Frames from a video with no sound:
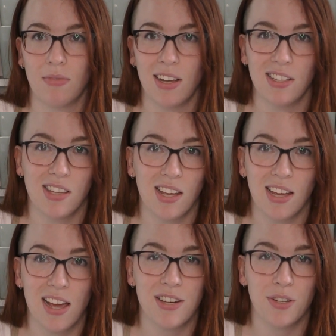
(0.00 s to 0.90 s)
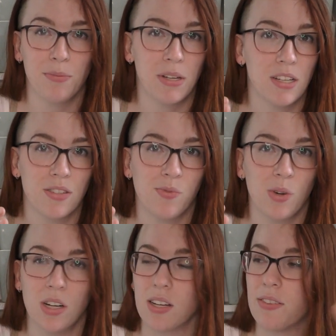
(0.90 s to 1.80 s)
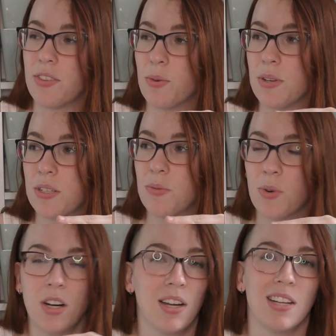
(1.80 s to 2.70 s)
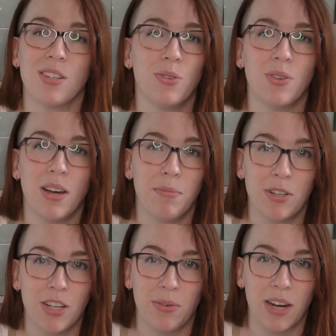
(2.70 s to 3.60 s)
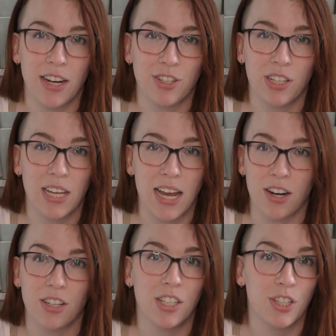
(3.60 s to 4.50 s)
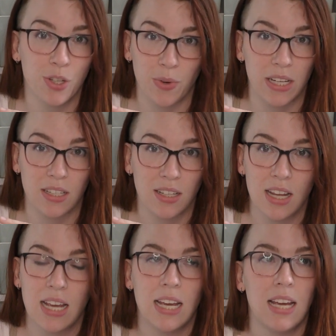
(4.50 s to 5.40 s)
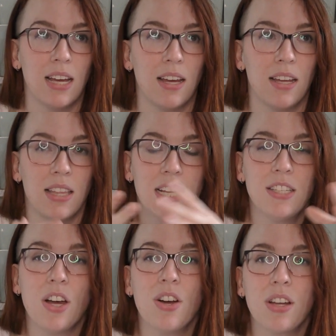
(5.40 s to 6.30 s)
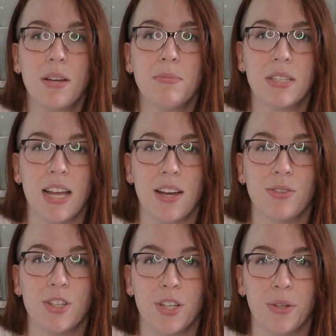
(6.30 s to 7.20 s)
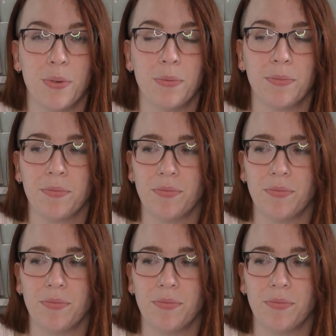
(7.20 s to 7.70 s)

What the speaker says: It's a thing I do because of work. If there wasn't work, I don't know how much I would actually care to do it. This all comes down to,